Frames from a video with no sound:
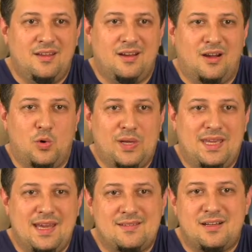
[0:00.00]
We
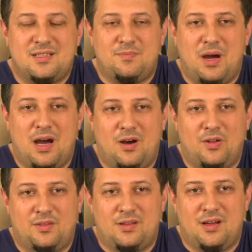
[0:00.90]
gathered
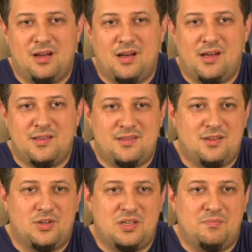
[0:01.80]
about
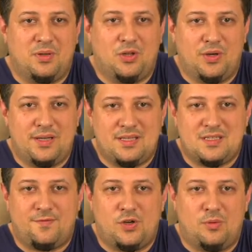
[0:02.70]
30 employees
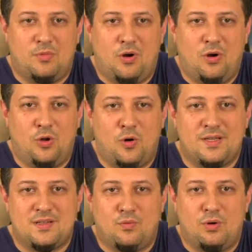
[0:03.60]
from all over
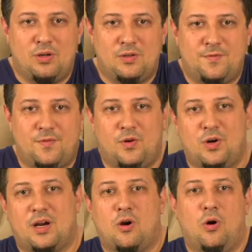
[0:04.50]
the world for a
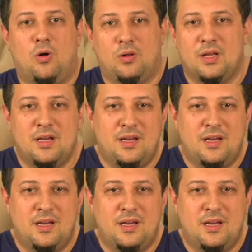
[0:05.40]
call,